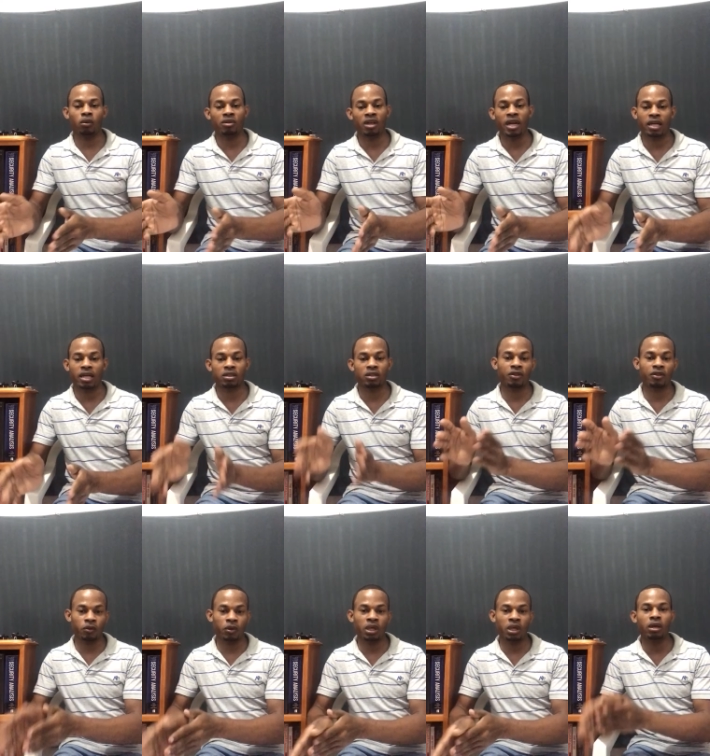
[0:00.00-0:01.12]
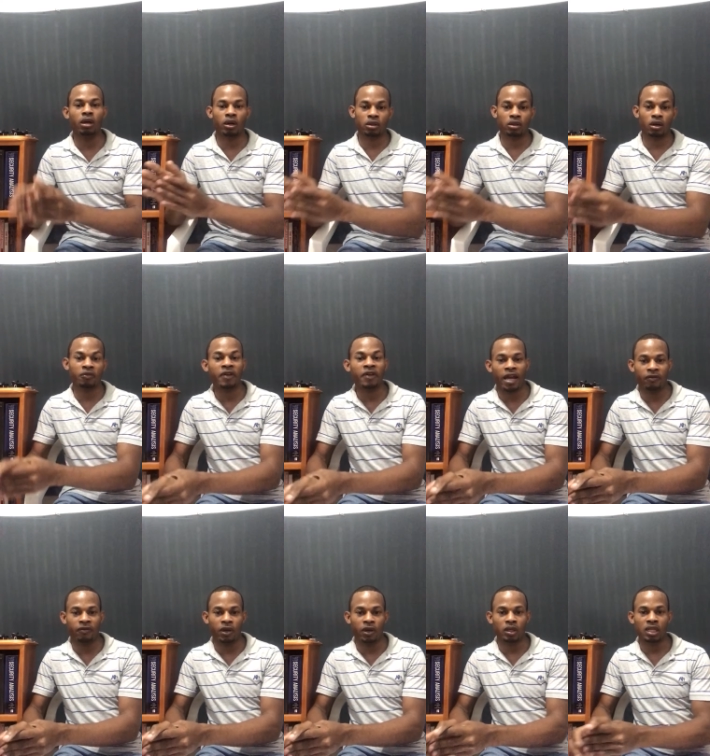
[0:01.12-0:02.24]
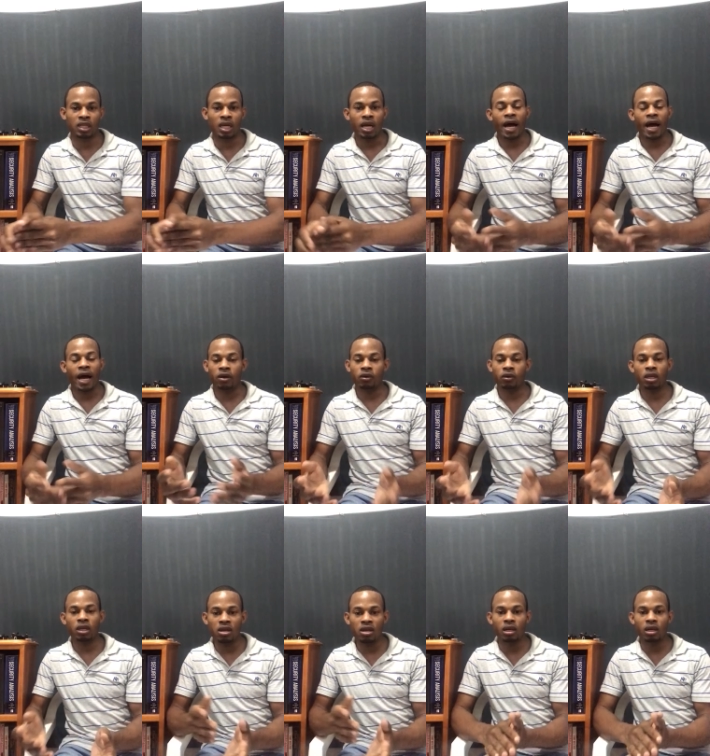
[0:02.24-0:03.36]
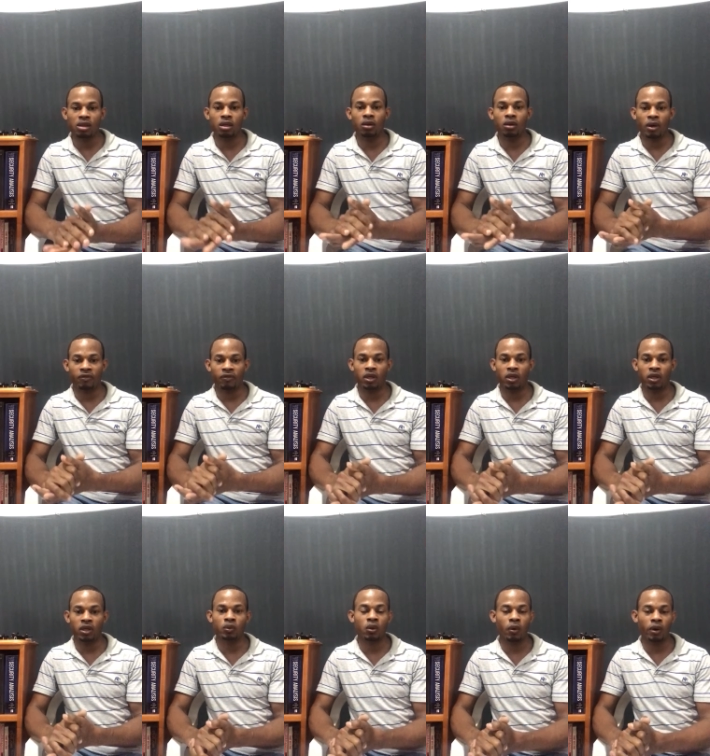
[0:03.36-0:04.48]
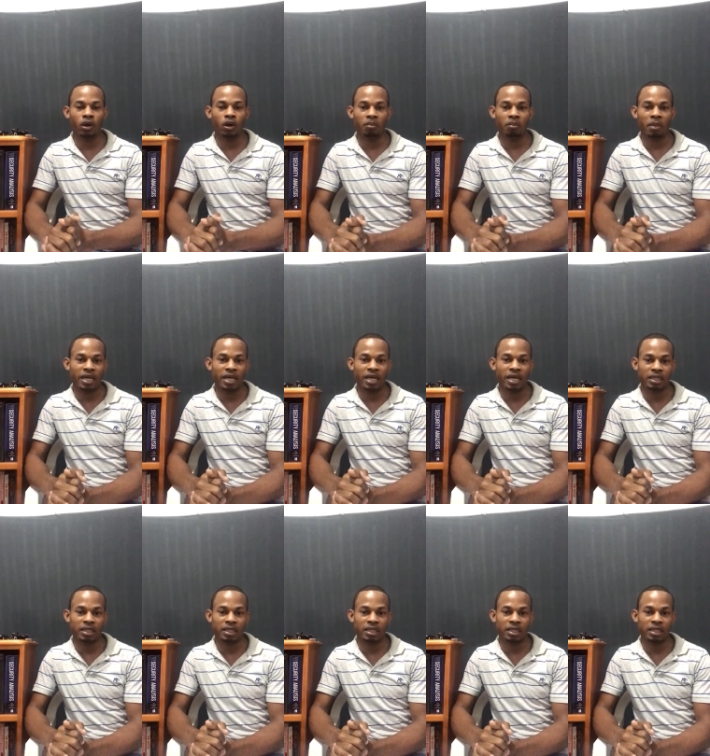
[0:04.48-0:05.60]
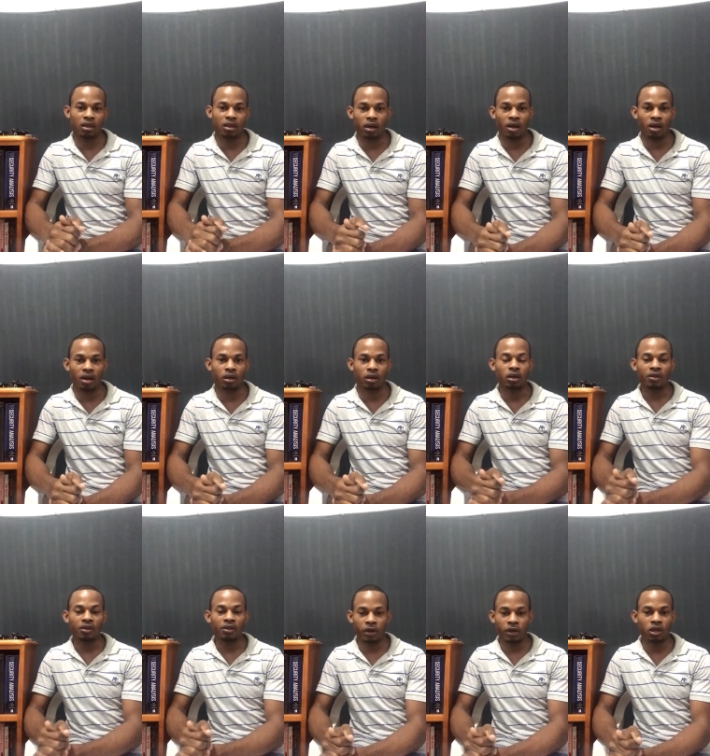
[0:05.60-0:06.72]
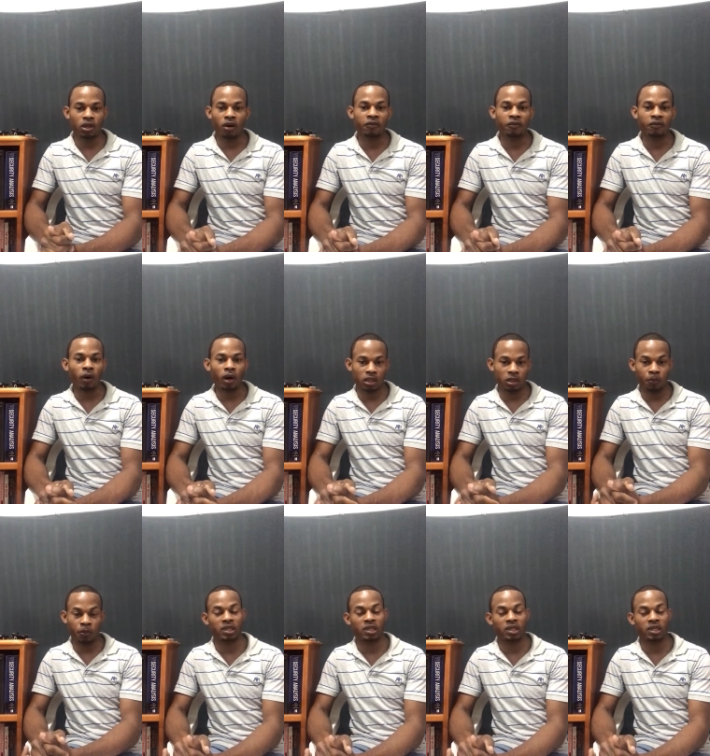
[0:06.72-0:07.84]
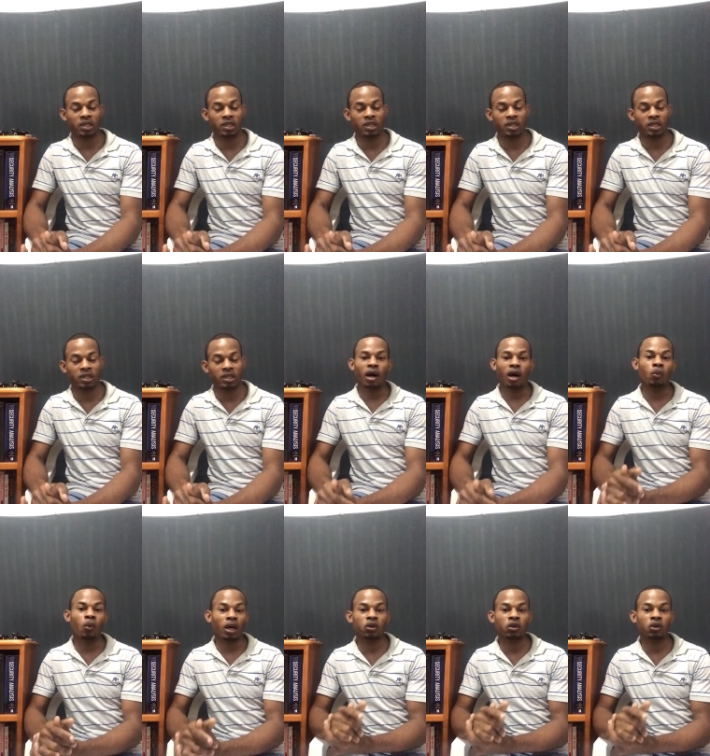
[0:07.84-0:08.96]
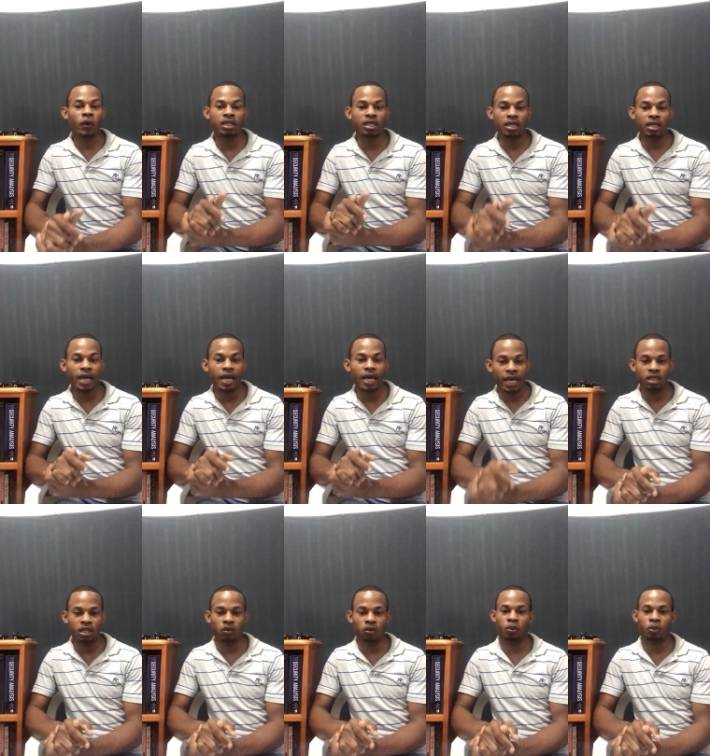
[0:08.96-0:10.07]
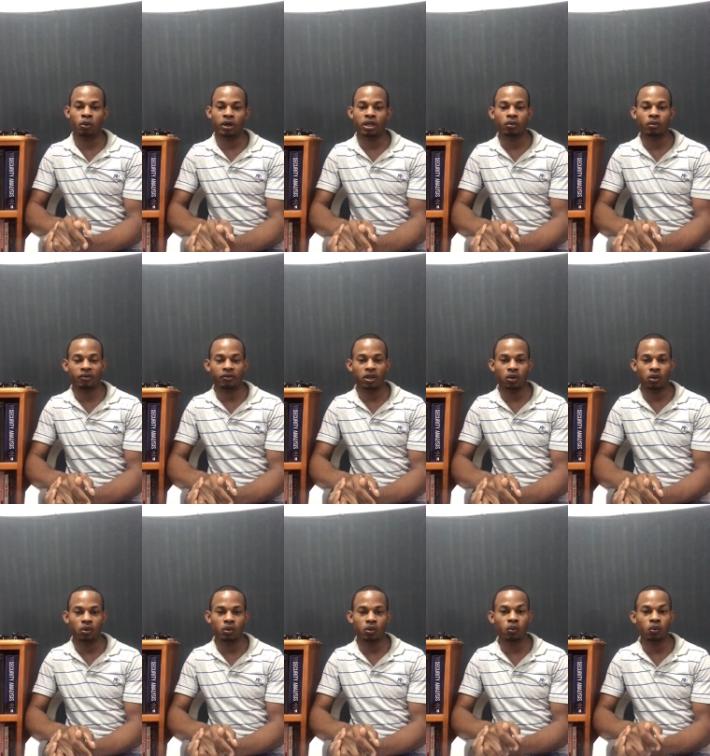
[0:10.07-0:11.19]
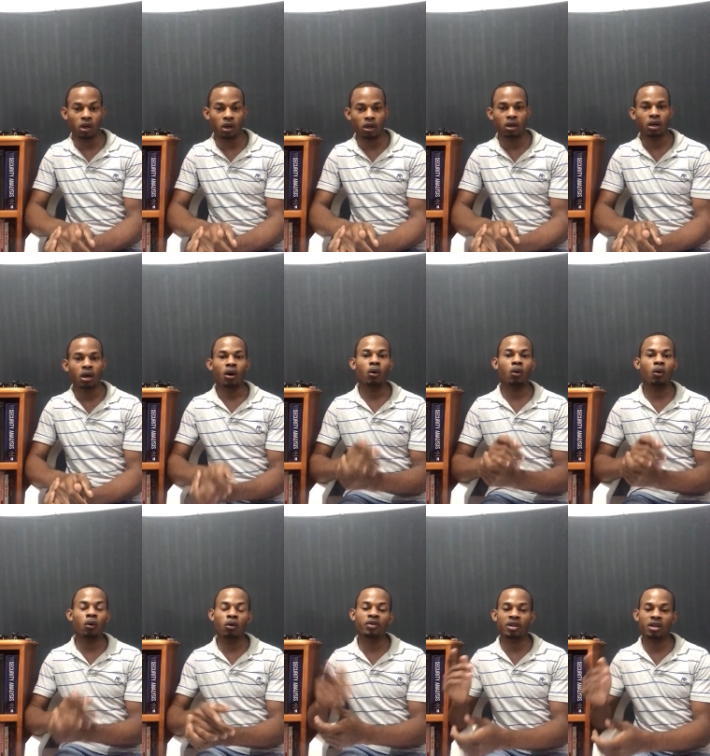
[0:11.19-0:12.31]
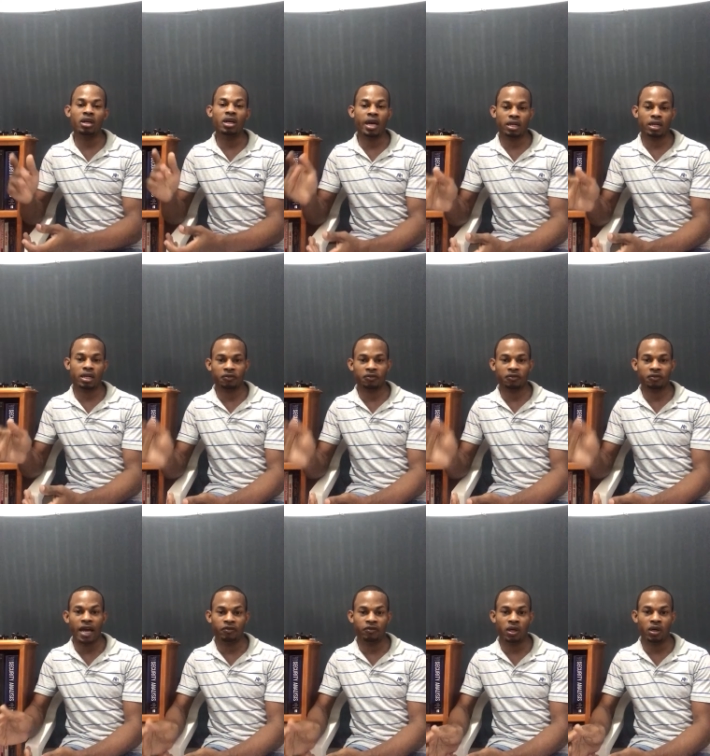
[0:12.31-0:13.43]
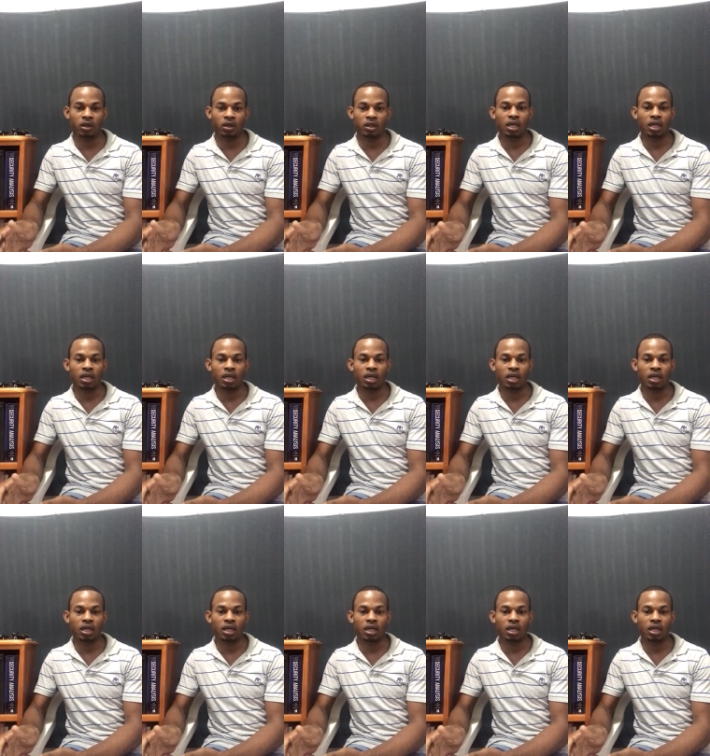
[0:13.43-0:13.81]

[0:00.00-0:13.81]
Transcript: next 3 years or 5 years, I could easily see revenues going up by, say, by another 30 or 40% on what 2019 reported revenues were over the next 5 years.